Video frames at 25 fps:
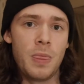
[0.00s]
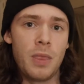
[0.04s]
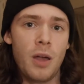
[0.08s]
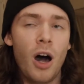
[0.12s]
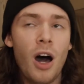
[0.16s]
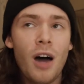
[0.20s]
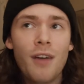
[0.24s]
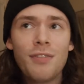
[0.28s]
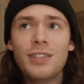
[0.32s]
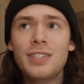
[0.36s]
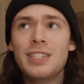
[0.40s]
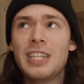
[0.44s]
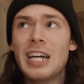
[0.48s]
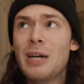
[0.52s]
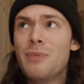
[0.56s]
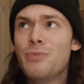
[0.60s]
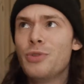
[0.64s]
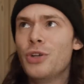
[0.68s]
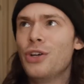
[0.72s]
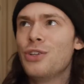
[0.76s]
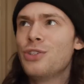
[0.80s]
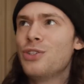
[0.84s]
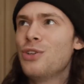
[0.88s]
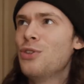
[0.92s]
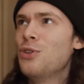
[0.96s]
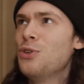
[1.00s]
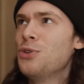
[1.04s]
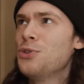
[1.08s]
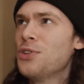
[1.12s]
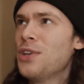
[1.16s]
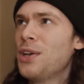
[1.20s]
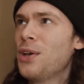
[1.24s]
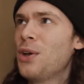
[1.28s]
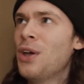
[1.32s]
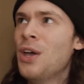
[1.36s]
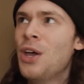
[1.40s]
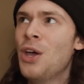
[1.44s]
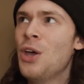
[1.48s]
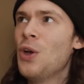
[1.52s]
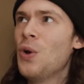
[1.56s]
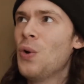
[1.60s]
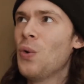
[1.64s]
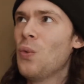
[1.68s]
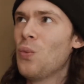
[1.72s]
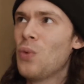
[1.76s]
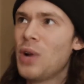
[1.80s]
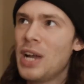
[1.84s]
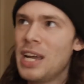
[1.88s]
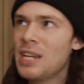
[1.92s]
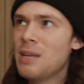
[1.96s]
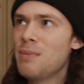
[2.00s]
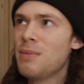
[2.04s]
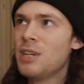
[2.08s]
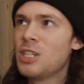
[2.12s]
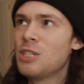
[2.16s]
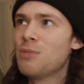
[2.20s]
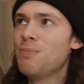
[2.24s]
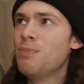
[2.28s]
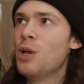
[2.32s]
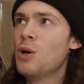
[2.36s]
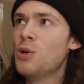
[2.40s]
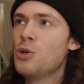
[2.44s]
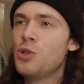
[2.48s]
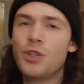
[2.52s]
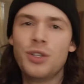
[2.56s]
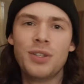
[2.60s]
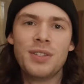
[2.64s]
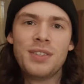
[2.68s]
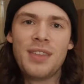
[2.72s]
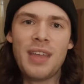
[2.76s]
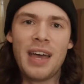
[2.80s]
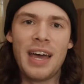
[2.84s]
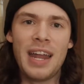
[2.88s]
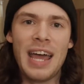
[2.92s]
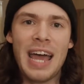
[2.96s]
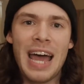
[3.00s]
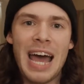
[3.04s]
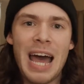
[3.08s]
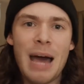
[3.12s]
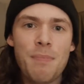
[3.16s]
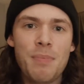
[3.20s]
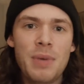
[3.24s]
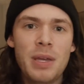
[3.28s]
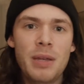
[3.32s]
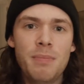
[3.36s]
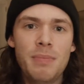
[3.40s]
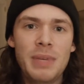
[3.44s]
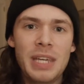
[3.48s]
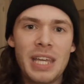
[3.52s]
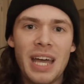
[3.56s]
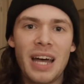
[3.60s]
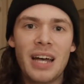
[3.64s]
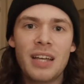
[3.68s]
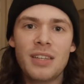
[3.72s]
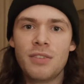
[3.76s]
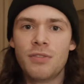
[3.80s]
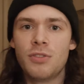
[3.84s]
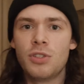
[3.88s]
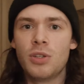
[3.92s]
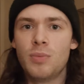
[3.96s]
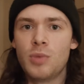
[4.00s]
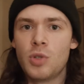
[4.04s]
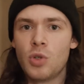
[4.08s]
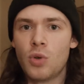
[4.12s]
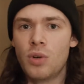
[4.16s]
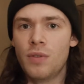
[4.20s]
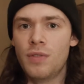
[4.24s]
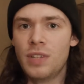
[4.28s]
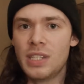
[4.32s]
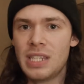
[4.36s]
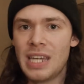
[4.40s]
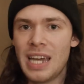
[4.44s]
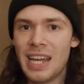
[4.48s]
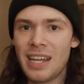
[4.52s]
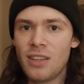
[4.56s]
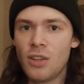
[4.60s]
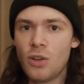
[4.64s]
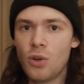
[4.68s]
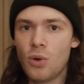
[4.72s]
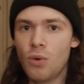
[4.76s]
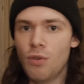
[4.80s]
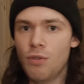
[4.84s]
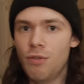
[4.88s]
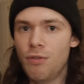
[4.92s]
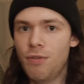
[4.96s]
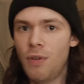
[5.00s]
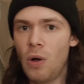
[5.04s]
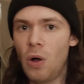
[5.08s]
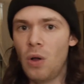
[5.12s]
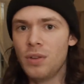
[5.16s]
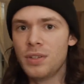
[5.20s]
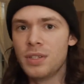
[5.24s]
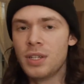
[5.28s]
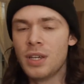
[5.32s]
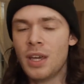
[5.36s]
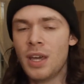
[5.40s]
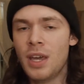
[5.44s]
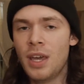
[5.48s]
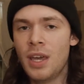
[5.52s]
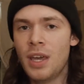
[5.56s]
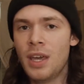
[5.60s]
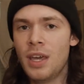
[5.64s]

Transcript: Oftentimes also there's like random explosions that happen because of some sort of a technical fault